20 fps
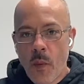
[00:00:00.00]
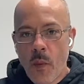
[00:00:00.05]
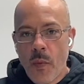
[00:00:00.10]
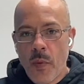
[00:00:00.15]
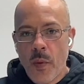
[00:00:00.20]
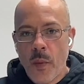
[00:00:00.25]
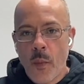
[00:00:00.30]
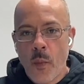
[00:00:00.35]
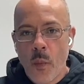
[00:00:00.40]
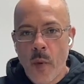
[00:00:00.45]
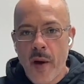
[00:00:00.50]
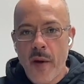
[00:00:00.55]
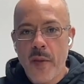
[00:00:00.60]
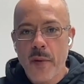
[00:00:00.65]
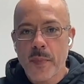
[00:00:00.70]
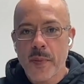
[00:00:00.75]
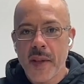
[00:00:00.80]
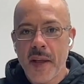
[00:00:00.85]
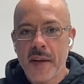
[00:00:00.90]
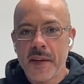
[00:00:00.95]
Where the
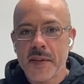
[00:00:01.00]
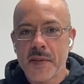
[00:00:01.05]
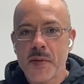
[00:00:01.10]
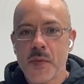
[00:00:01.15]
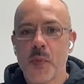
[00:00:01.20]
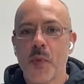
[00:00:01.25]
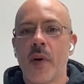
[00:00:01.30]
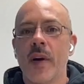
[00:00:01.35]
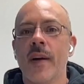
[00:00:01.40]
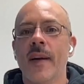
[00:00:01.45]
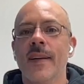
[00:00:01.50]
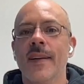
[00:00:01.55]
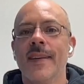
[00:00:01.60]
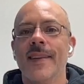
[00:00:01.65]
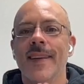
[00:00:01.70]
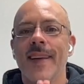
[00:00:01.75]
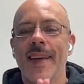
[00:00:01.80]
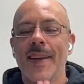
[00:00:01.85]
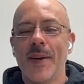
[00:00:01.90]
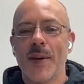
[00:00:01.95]
planets were
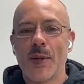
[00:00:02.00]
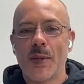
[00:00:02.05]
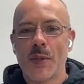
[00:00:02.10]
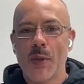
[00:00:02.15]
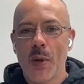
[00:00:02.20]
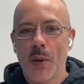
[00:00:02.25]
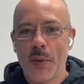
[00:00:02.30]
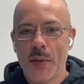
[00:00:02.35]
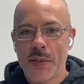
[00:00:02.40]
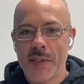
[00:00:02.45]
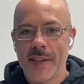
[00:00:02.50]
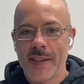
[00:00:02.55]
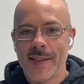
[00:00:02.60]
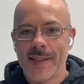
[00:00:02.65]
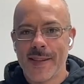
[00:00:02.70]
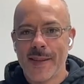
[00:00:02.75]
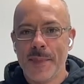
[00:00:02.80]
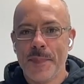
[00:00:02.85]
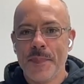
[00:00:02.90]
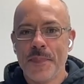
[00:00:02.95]
in our solar
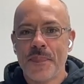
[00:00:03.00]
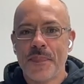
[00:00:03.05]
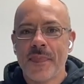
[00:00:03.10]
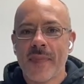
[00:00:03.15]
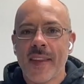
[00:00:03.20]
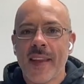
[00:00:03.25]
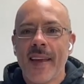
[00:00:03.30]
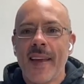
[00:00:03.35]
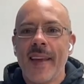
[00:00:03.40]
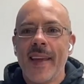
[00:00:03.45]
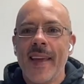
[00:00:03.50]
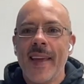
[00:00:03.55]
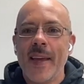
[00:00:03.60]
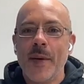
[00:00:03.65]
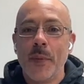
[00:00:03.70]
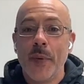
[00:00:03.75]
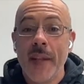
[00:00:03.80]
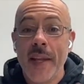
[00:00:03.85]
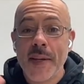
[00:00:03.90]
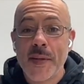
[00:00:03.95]
system in
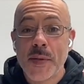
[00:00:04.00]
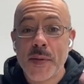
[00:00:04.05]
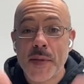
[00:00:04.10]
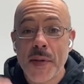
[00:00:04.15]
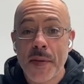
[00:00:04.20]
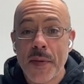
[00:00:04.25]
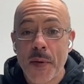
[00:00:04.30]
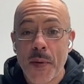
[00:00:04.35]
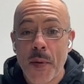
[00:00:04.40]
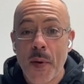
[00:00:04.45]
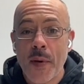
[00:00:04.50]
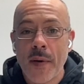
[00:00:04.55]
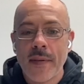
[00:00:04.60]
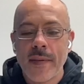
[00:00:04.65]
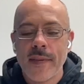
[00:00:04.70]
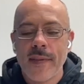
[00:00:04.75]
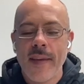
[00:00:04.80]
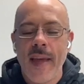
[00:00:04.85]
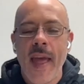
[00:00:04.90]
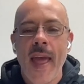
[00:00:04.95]
relation to the
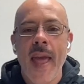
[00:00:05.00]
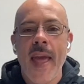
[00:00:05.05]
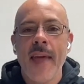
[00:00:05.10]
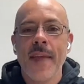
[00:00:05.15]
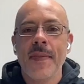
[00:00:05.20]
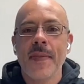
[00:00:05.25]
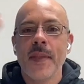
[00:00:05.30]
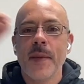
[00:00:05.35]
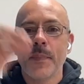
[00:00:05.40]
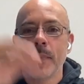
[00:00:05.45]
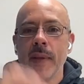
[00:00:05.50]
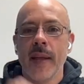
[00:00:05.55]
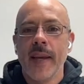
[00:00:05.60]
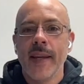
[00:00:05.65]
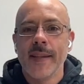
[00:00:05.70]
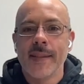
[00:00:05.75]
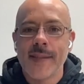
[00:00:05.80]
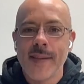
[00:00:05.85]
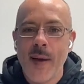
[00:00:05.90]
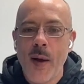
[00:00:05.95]
Earth and the
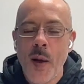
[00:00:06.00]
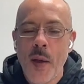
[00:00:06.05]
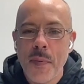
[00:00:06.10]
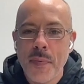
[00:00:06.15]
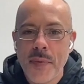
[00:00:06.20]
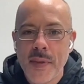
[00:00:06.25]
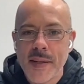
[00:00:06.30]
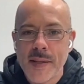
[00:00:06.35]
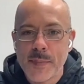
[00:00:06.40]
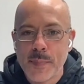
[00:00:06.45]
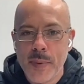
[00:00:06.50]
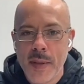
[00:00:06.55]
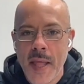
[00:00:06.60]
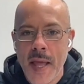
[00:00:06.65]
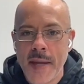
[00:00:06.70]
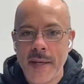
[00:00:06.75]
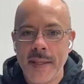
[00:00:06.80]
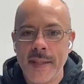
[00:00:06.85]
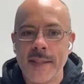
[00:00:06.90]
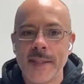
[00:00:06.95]
place on this
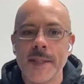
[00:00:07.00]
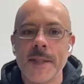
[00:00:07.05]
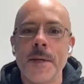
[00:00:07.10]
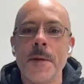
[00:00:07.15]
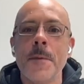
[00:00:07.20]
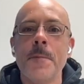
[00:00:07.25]
planet,